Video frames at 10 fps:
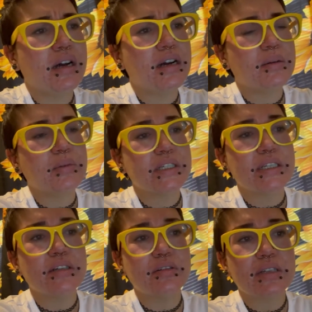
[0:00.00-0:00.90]
which
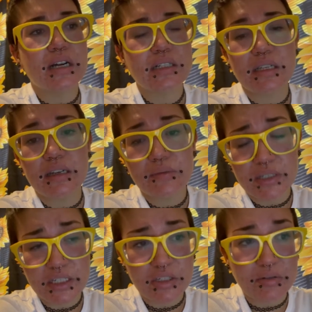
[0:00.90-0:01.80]
yields oxidative
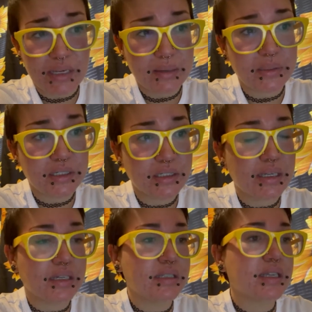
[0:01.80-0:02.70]
tissue damage,
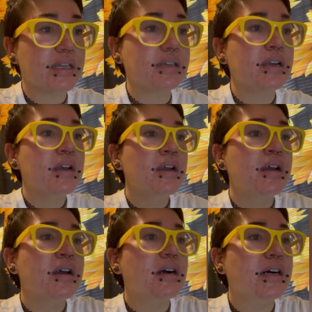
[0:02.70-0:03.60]
like I said.
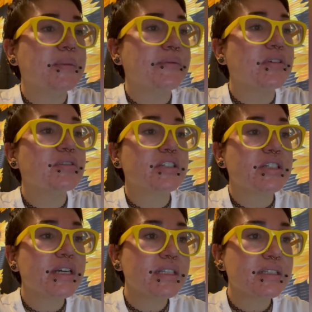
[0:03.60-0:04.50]
If you
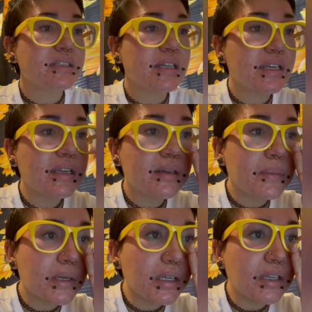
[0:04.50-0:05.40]
ingest
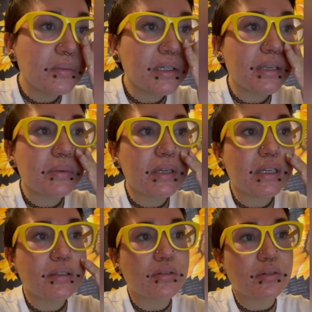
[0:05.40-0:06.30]
selenium accumulating
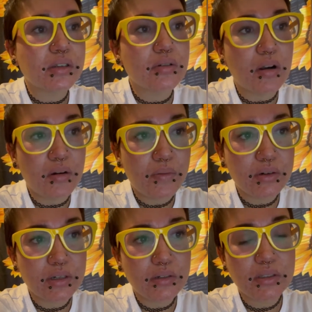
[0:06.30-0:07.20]
plants or you
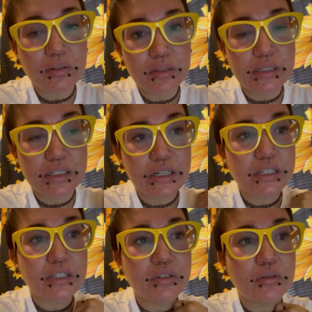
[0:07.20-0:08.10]
overdose, so an
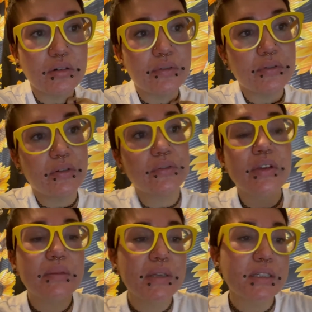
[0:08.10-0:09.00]
injection or for
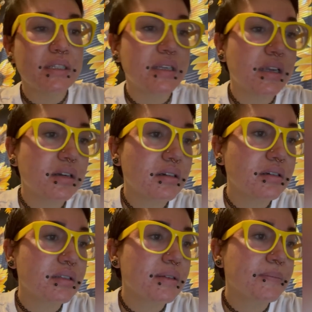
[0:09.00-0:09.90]
feed mixing
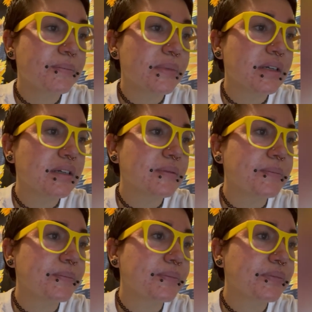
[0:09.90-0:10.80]
errors.
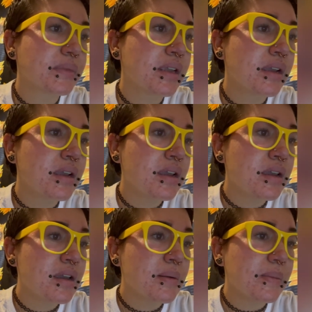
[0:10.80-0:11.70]

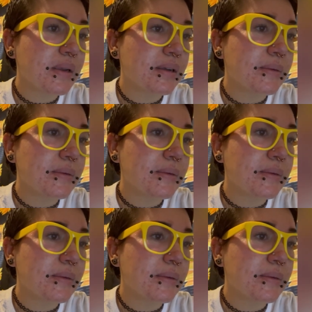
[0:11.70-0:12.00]
But yeah.